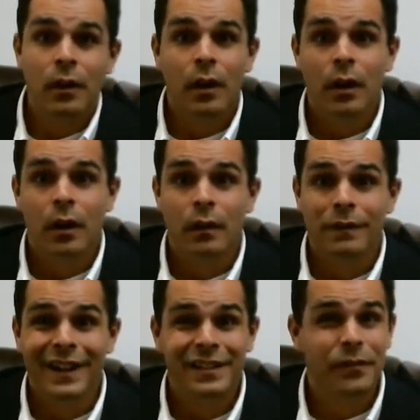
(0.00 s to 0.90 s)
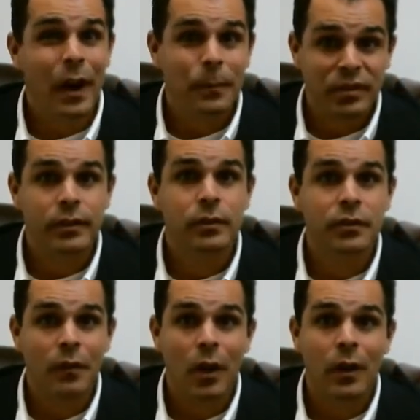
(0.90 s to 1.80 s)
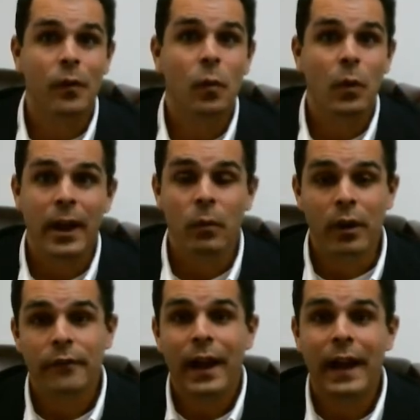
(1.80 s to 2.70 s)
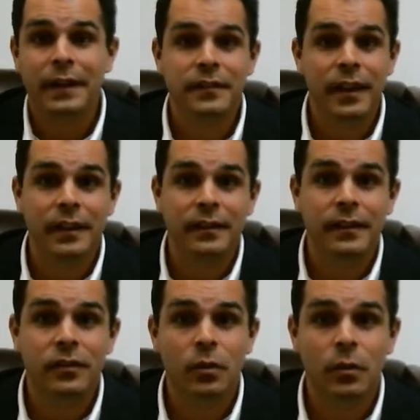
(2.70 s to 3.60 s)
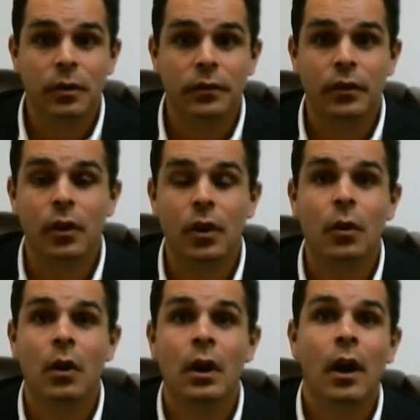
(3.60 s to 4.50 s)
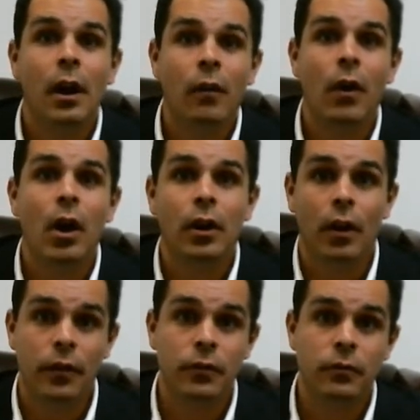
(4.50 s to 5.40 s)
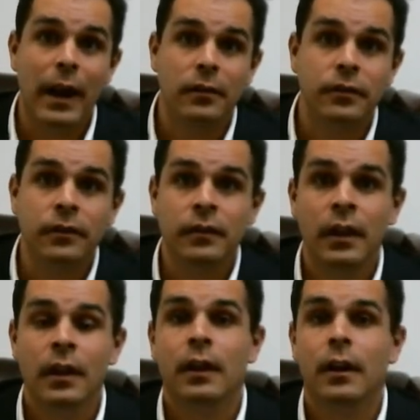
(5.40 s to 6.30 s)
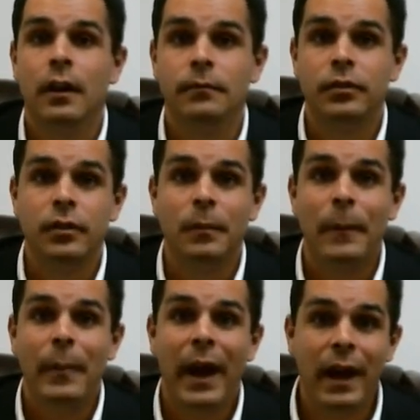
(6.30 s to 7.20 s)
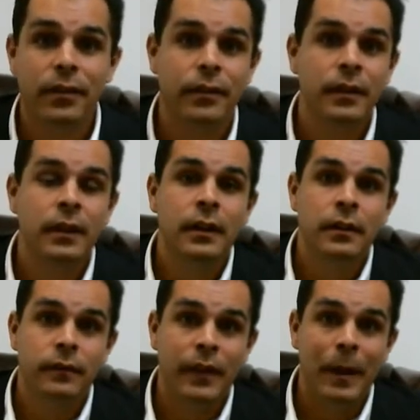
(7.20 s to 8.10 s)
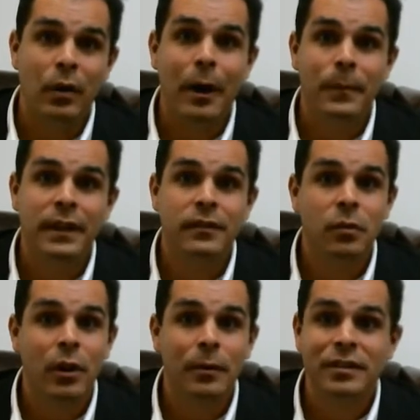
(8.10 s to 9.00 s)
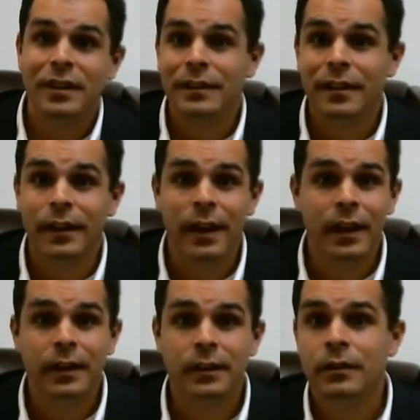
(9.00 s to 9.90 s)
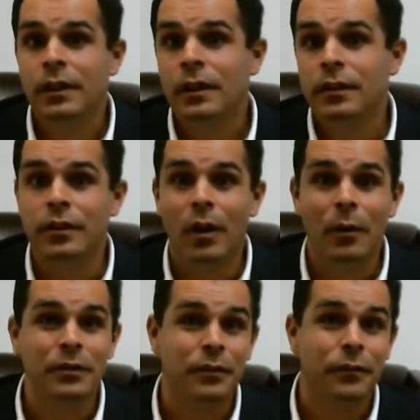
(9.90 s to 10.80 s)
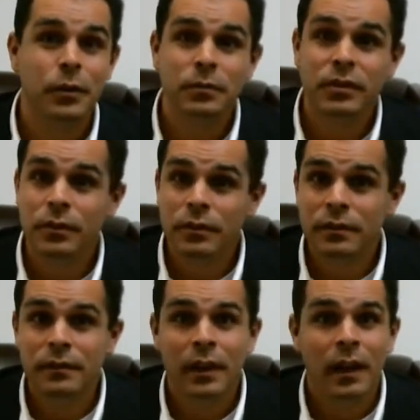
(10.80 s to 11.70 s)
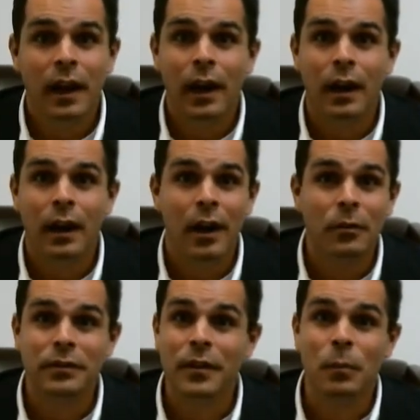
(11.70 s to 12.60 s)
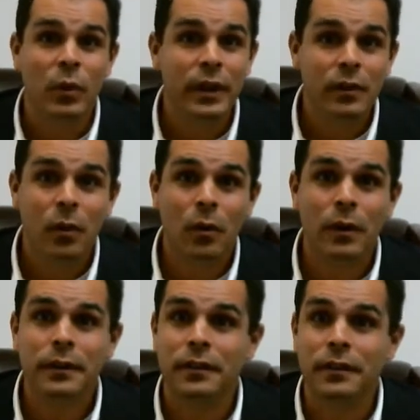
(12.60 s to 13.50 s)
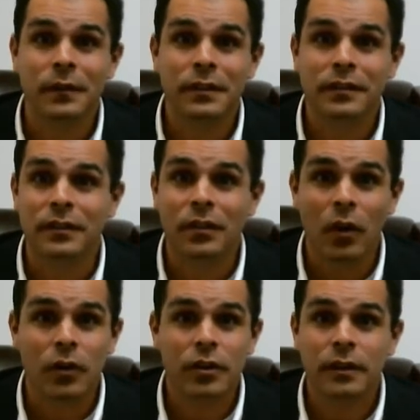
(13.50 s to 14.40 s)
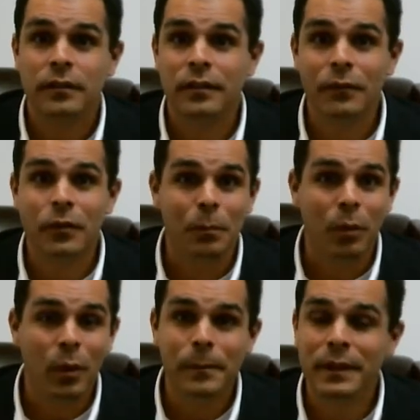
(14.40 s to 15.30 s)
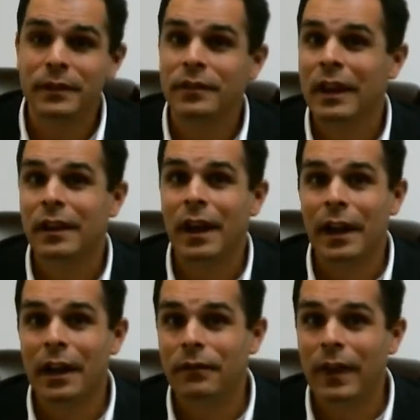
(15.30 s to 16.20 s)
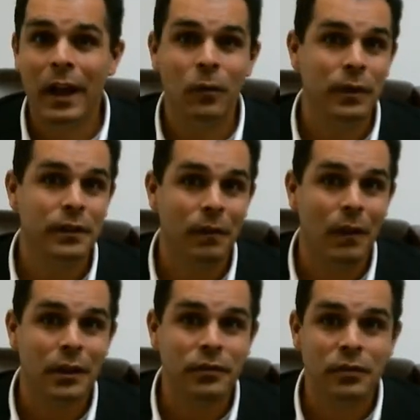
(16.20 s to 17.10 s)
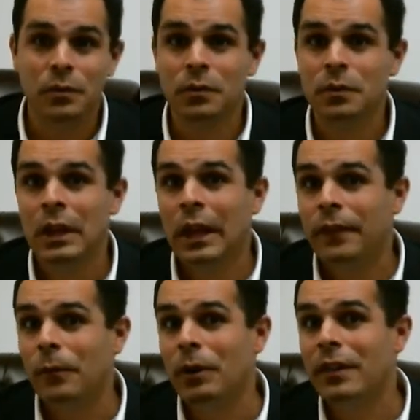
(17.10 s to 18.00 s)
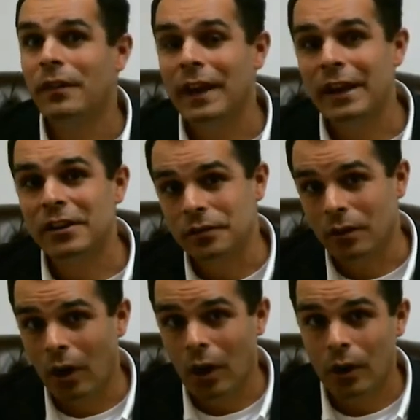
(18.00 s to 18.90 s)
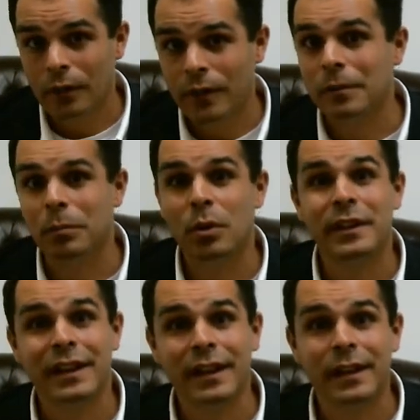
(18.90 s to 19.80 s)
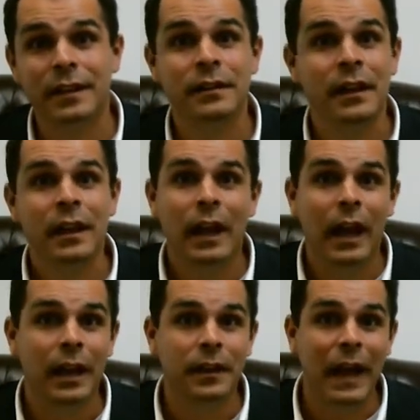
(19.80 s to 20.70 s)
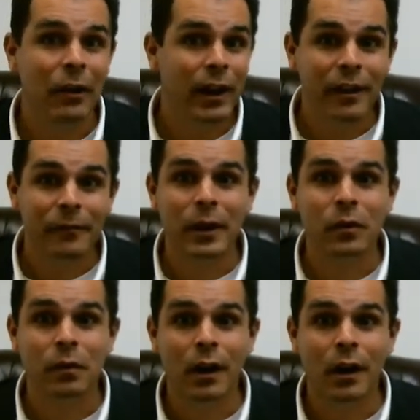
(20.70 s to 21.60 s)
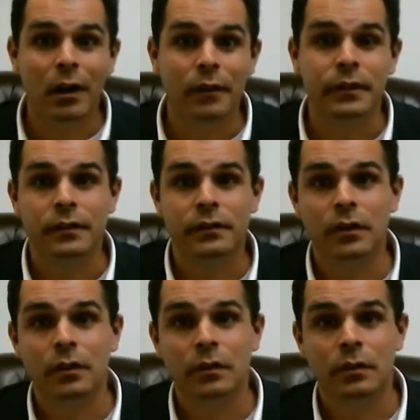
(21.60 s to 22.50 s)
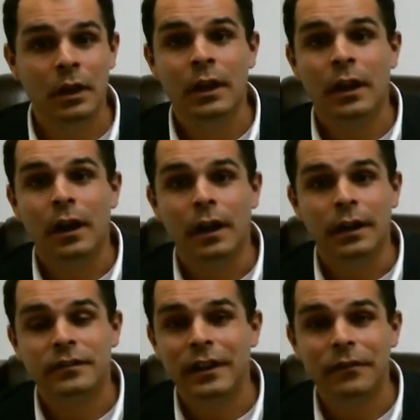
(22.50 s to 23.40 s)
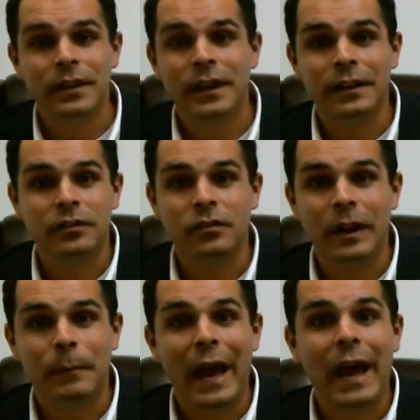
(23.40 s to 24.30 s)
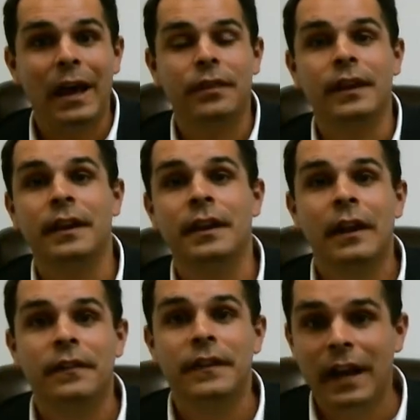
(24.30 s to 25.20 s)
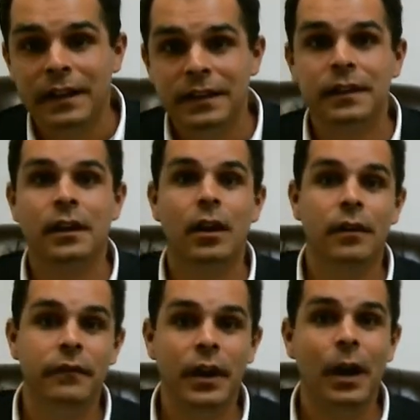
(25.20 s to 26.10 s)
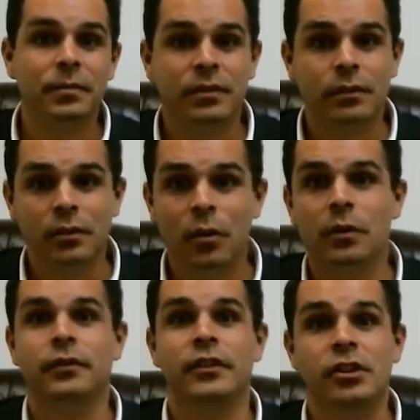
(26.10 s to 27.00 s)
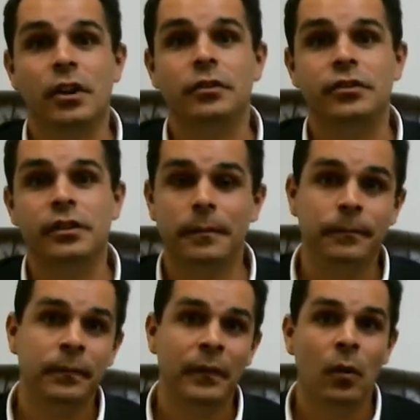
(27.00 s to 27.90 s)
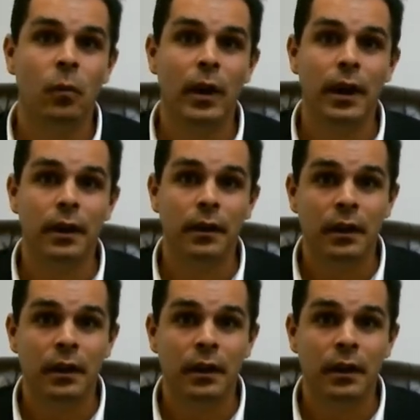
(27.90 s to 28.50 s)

lots of obstacles along the way where I've had to take detours or go along other routes. So my path that brought me to where I'm sitting today, I was a film student. I was in the Marine Corps as an enlisted sergeant, several deployments, got out of that, went to law school, then went in the National Guard, then deployed again, and now I have my own law office. So it's definitely not a straight path. And the idea of an obstacle course, a jungle gym, where